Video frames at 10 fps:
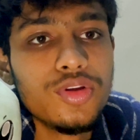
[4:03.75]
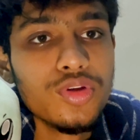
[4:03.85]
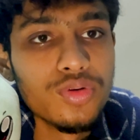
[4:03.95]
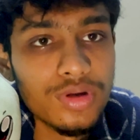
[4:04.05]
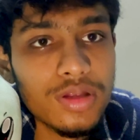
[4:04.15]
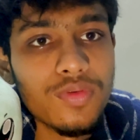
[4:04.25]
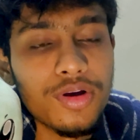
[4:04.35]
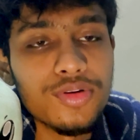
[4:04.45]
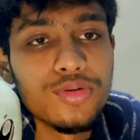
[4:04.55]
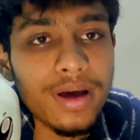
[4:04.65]
you really want to
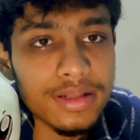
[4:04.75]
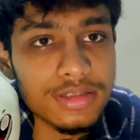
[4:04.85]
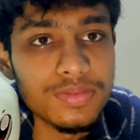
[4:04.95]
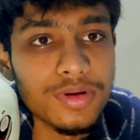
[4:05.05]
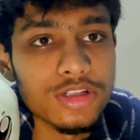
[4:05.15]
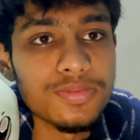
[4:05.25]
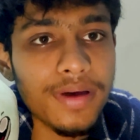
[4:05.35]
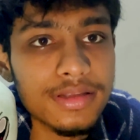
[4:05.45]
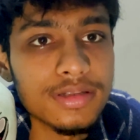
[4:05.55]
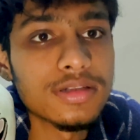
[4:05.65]
do maths? Because
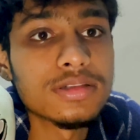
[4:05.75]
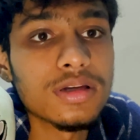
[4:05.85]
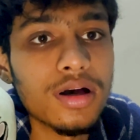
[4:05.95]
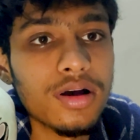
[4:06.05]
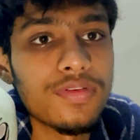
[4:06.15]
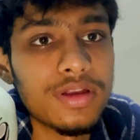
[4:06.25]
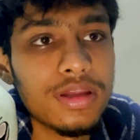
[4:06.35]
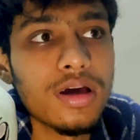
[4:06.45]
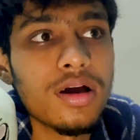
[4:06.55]
maths is a very